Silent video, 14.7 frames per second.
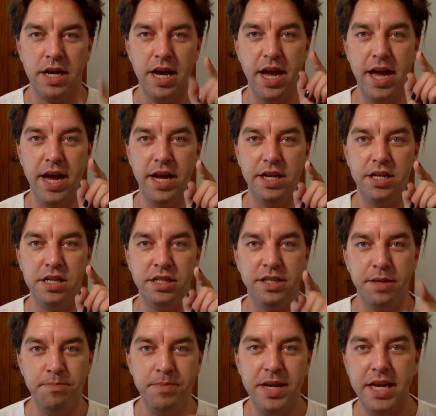and
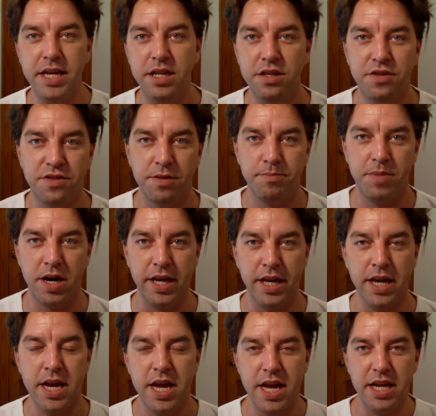demean somebody
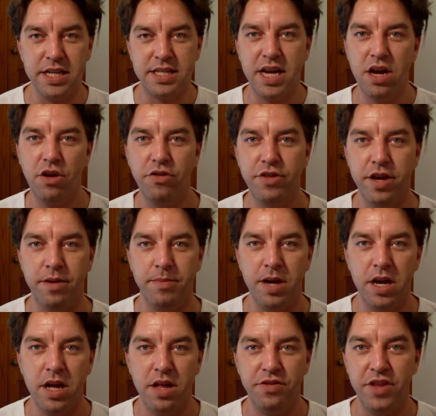and tell them
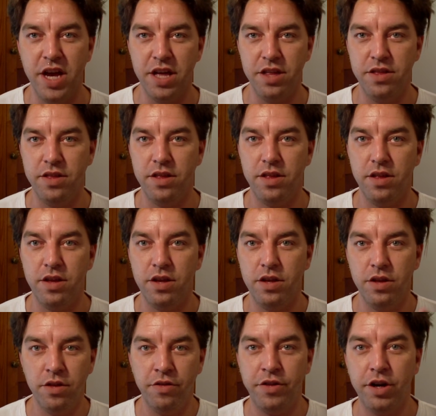that
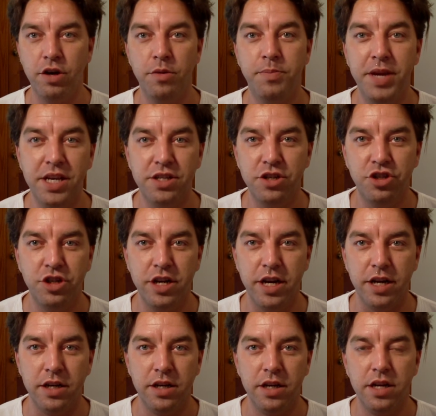they're a piece of
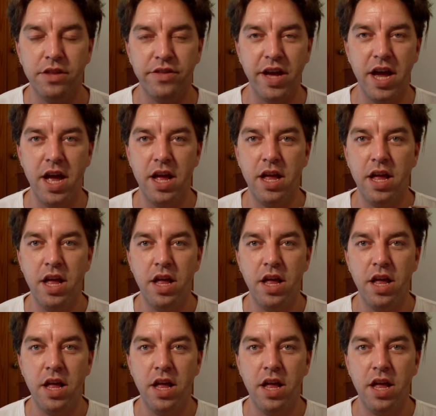shit, that